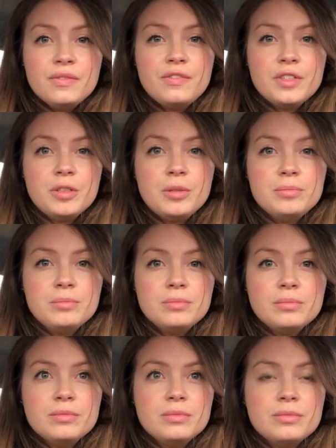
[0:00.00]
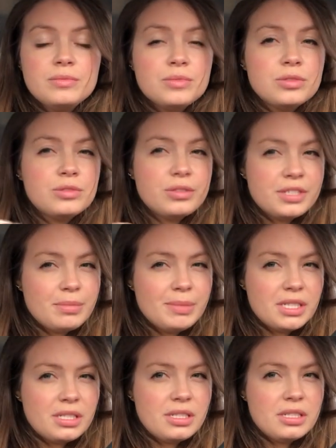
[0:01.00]
film
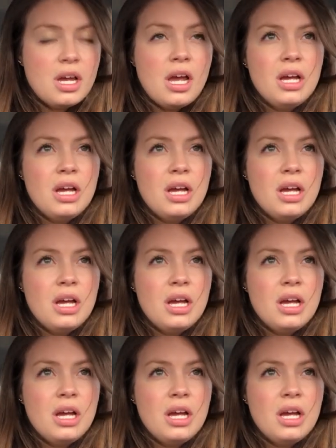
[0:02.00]
Christmas.